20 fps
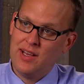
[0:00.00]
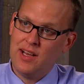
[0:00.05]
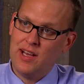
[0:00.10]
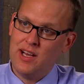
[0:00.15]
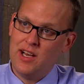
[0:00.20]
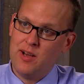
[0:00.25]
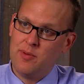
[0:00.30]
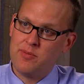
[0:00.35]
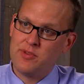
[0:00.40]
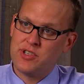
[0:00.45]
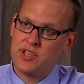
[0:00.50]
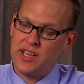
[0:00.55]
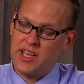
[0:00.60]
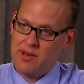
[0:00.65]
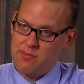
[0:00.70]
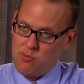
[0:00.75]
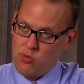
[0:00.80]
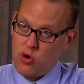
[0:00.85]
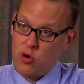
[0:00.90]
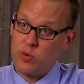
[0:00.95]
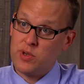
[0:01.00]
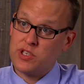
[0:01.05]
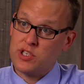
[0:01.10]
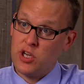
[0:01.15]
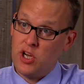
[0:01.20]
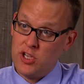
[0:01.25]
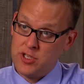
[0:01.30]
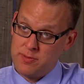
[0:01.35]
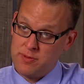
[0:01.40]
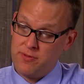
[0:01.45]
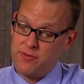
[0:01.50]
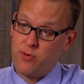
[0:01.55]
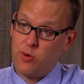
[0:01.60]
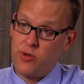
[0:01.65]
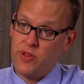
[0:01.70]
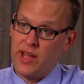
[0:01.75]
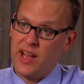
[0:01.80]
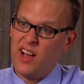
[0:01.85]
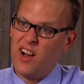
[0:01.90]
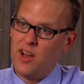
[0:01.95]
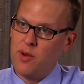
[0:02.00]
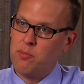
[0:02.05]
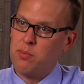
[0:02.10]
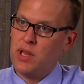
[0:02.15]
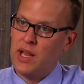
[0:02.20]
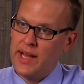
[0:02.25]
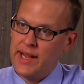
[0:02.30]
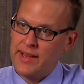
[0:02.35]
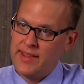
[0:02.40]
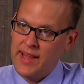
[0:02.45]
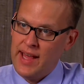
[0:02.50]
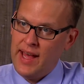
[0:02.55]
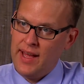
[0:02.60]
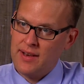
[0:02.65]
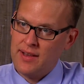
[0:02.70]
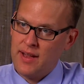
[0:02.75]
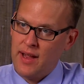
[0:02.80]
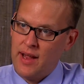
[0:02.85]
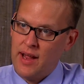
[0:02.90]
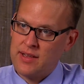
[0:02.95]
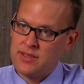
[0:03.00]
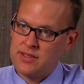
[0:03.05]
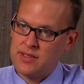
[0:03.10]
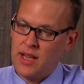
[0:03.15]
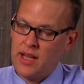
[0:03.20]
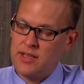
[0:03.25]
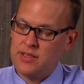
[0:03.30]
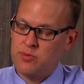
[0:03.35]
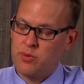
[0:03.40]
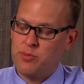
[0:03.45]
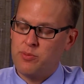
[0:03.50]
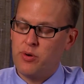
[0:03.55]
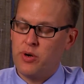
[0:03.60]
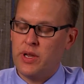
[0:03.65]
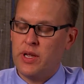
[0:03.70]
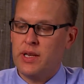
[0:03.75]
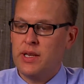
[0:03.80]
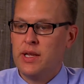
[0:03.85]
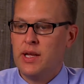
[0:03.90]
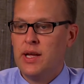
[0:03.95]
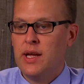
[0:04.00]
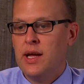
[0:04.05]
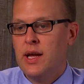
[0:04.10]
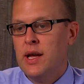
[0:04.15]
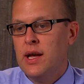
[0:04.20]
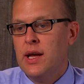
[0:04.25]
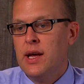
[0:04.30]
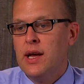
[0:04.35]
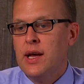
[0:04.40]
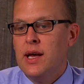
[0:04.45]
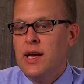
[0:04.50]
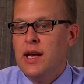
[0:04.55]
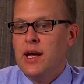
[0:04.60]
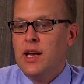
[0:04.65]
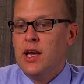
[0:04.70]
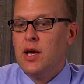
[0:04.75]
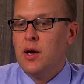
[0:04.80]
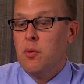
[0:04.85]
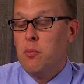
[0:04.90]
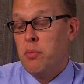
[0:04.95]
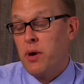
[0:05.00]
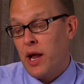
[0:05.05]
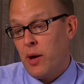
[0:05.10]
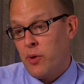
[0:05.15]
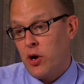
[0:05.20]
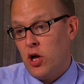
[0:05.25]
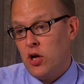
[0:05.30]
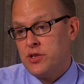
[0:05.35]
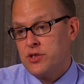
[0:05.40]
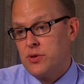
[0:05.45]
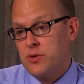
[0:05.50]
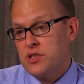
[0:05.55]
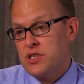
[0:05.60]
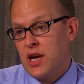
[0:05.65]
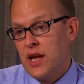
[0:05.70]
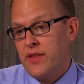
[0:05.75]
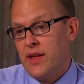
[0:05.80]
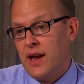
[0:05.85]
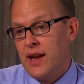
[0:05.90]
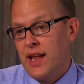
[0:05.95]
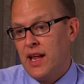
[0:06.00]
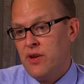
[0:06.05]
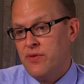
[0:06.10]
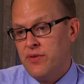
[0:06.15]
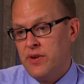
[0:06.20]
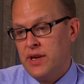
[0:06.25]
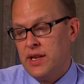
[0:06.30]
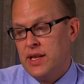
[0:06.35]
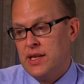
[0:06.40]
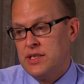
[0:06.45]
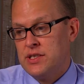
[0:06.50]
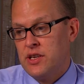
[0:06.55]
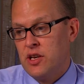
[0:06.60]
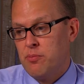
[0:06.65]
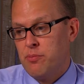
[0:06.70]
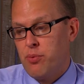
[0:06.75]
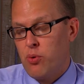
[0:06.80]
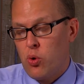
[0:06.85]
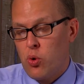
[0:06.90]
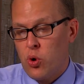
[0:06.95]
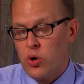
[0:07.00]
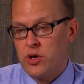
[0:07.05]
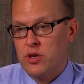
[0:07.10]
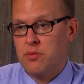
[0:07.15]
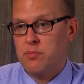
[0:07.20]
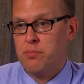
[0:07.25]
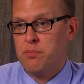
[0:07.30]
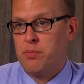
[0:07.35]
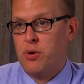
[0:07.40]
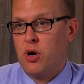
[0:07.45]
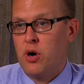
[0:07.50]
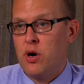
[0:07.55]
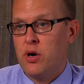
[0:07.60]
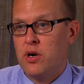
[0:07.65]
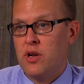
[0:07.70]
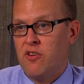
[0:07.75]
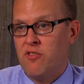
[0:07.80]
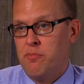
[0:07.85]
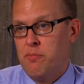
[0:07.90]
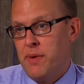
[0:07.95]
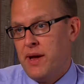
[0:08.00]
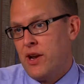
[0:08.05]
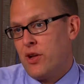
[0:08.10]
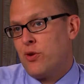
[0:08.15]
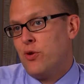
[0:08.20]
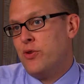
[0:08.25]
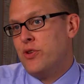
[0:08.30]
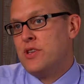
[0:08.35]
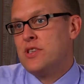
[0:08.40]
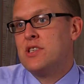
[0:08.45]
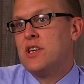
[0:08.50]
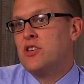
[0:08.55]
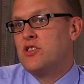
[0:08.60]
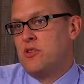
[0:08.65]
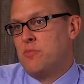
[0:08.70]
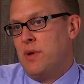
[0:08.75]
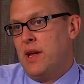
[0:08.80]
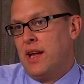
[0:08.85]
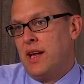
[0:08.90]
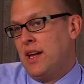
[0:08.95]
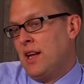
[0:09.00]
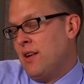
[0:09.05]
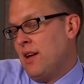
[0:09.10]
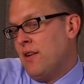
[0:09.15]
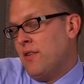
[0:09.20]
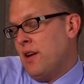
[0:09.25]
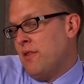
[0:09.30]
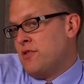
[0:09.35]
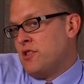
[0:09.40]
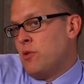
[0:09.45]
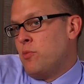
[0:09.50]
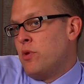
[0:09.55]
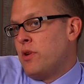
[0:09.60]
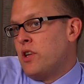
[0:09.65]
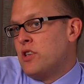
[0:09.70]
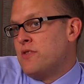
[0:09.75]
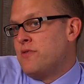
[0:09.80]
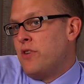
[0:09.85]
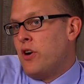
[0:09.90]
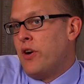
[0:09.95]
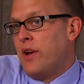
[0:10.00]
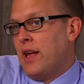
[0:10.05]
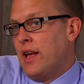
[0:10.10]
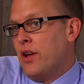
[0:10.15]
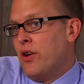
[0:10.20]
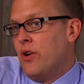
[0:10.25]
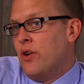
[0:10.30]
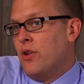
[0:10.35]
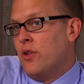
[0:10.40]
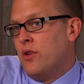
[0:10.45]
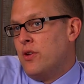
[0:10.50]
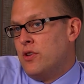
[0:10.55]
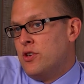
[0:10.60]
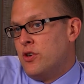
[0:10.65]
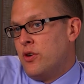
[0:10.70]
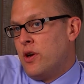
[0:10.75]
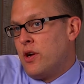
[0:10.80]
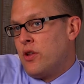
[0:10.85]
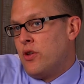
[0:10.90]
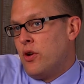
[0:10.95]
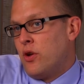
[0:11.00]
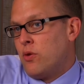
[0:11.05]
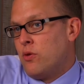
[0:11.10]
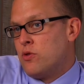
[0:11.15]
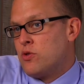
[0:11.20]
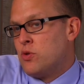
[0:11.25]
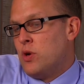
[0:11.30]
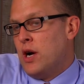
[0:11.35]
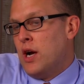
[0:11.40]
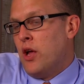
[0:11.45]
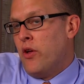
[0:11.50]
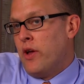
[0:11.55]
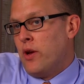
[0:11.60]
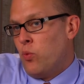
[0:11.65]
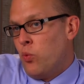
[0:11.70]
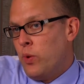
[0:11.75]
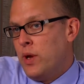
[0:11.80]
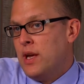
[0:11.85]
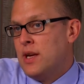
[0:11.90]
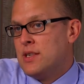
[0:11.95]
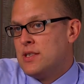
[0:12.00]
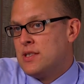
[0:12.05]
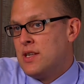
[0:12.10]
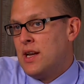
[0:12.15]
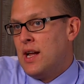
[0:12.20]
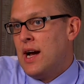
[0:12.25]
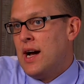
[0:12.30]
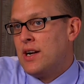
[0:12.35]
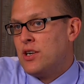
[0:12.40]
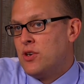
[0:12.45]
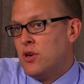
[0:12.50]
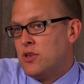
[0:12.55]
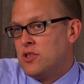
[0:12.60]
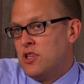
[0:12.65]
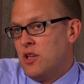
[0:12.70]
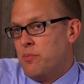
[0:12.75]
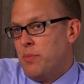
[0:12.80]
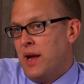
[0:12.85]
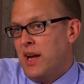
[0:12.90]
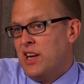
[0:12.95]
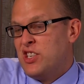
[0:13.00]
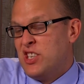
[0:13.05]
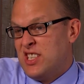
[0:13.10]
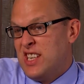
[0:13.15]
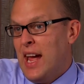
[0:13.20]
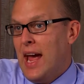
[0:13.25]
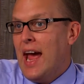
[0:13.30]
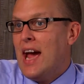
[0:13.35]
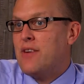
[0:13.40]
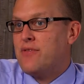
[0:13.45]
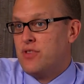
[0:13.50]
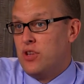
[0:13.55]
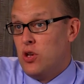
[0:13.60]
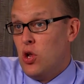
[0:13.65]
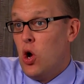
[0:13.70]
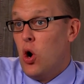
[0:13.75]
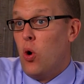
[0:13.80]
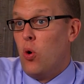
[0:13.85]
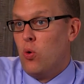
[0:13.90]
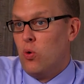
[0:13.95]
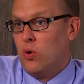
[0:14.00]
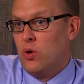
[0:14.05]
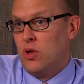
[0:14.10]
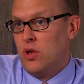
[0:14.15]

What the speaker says: to get more results before they unblind that, as we put it. But I would also say that if it is an important part of medical decision making, if someone gets very ill during a clinical trial, and we as the doctors and the patients have to know